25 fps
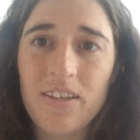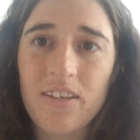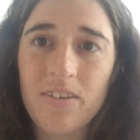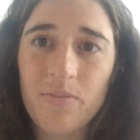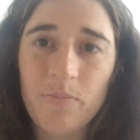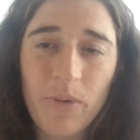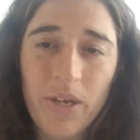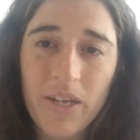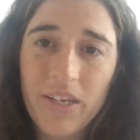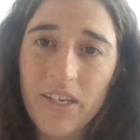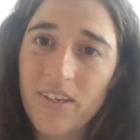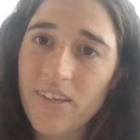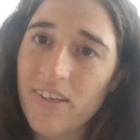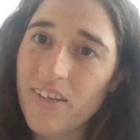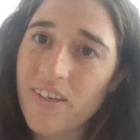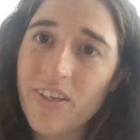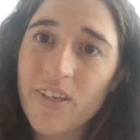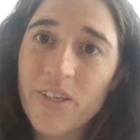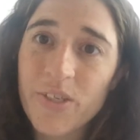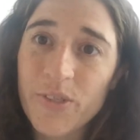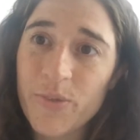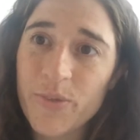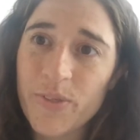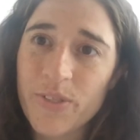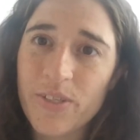my
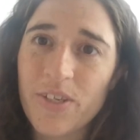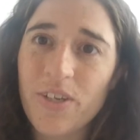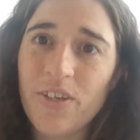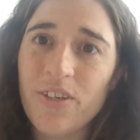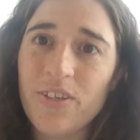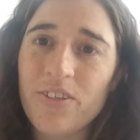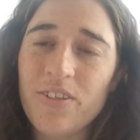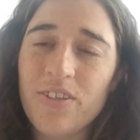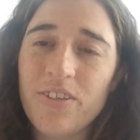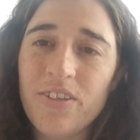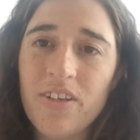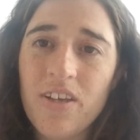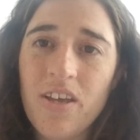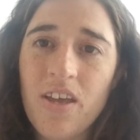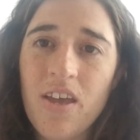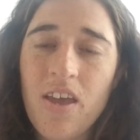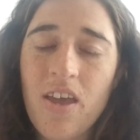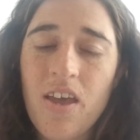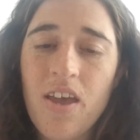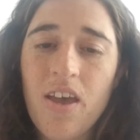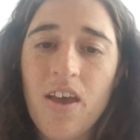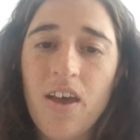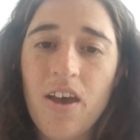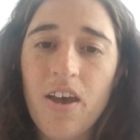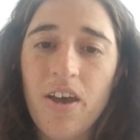English was not
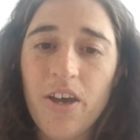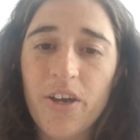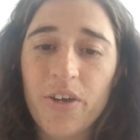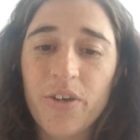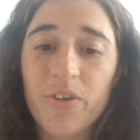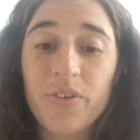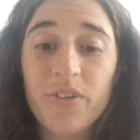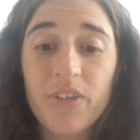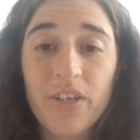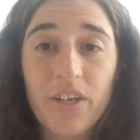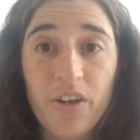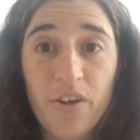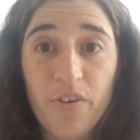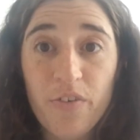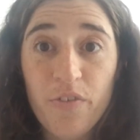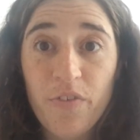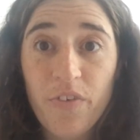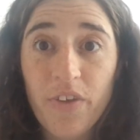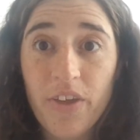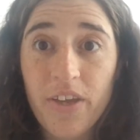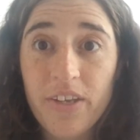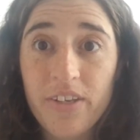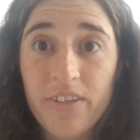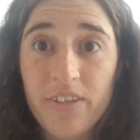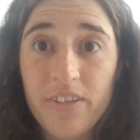good enough
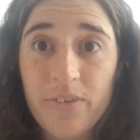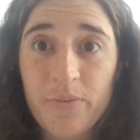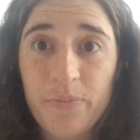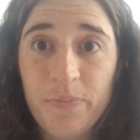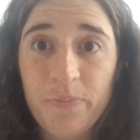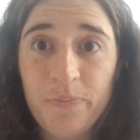yet